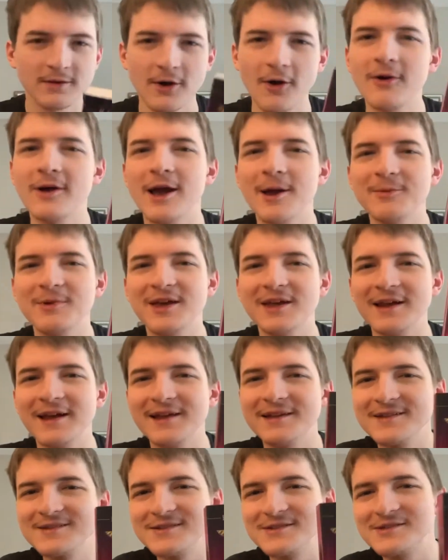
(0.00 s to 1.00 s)
Okay, I'm kidding.
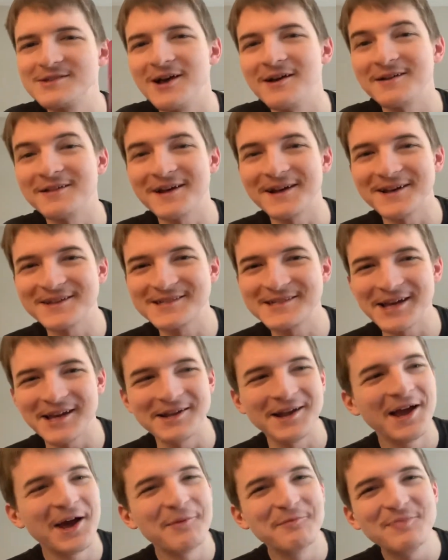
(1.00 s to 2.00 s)
It doesn't suck, like I
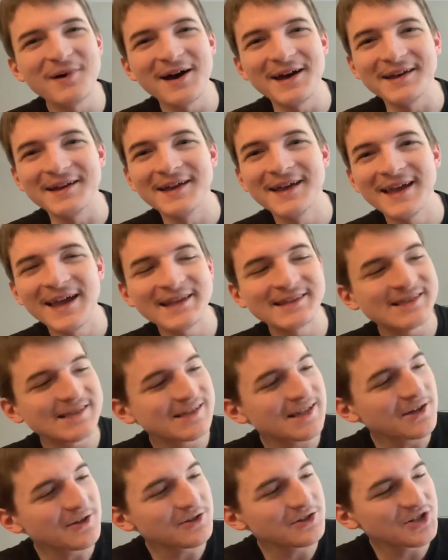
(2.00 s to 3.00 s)
said. But it
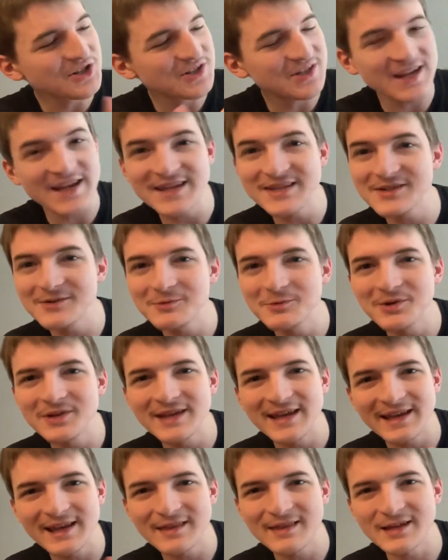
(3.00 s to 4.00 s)
still just isn't
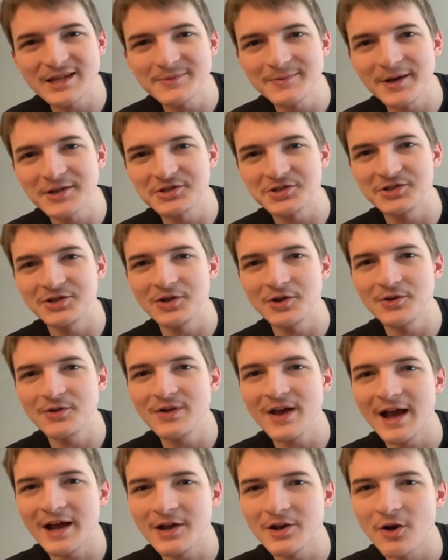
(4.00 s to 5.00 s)
really anything special. You know, you
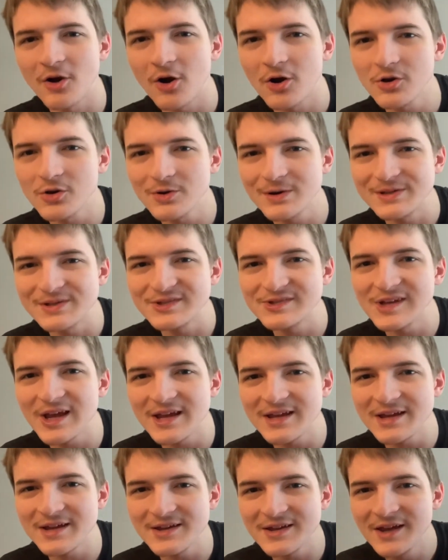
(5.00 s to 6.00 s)
got Carter and
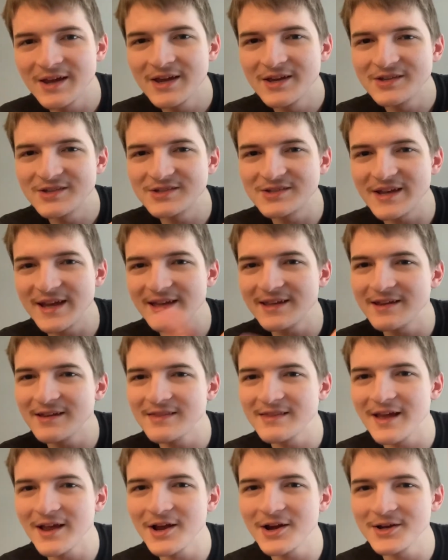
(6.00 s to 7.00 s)
Sadie
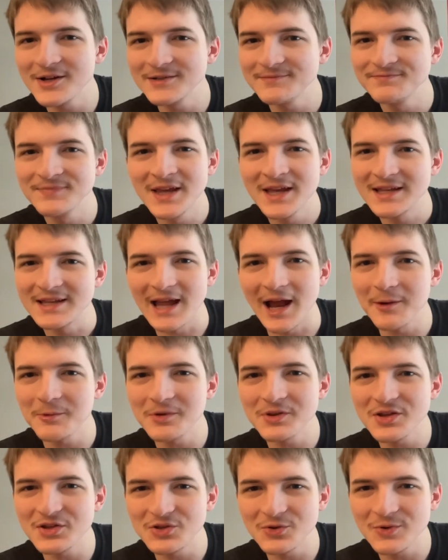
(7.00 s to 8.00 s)
standing there, not
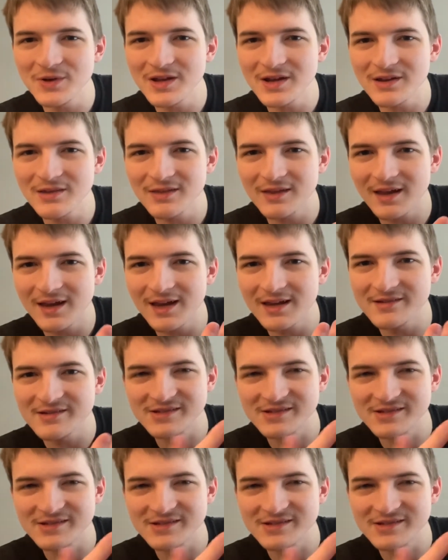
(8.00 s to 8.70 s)
really doing anything.